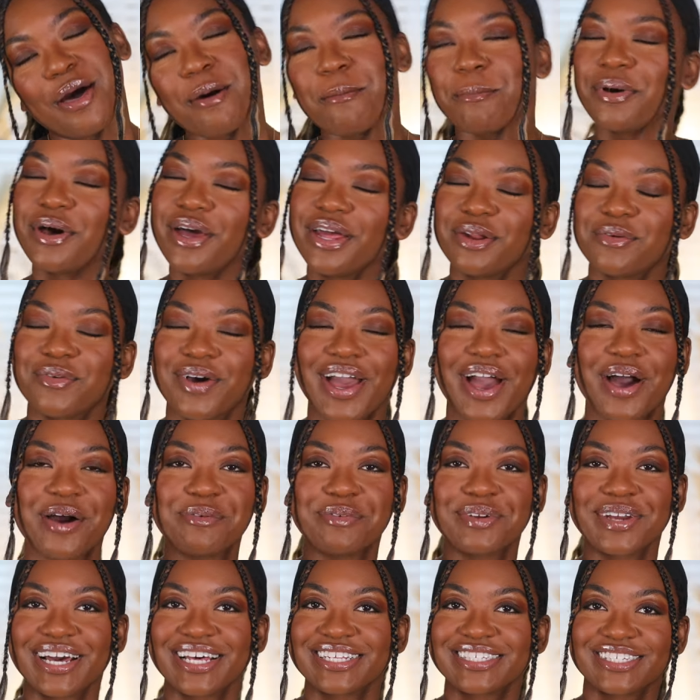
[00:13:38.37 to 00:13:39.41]
But anyway, I hope
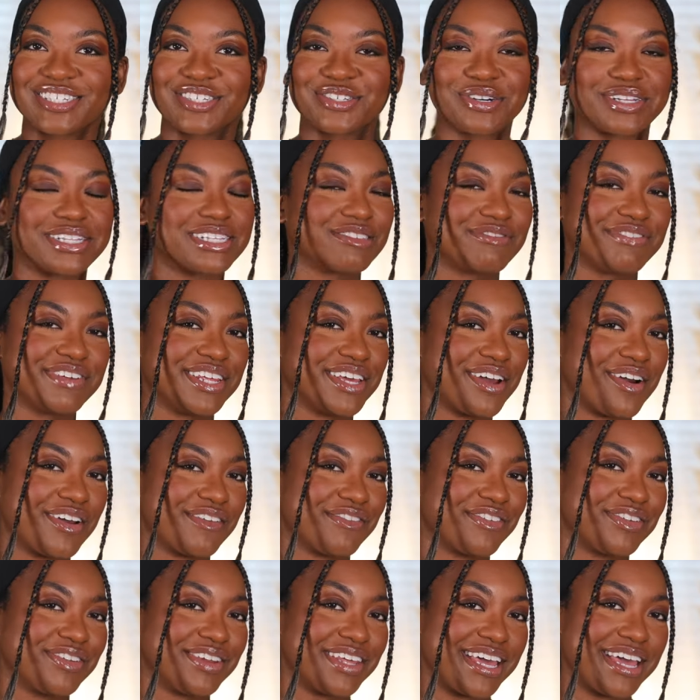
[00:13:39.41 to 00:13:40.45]
you guys enjoyed this video.
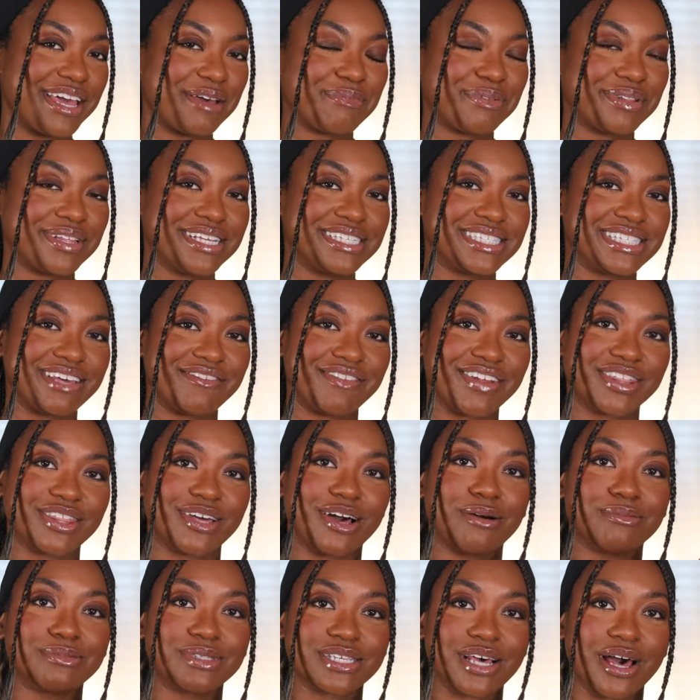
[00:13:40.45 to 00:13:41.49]
If you did, please give it a
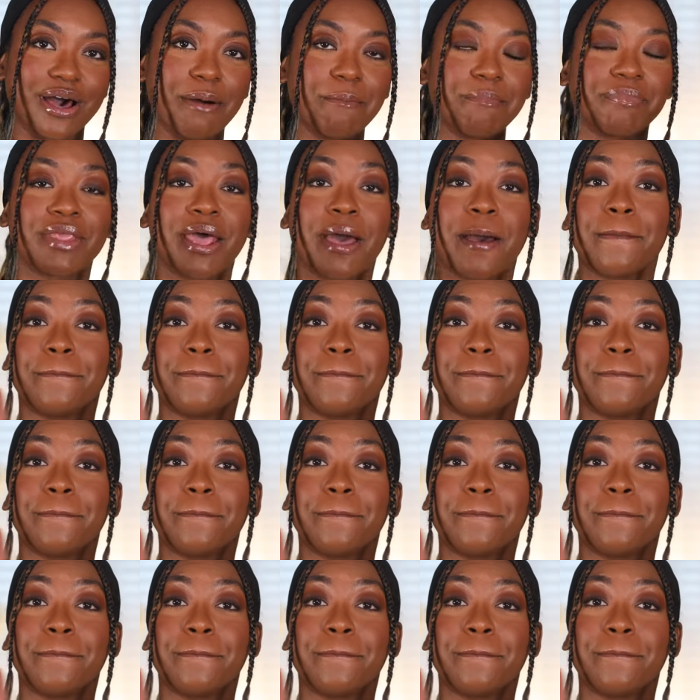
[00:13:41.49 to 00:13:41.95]
thumbs up.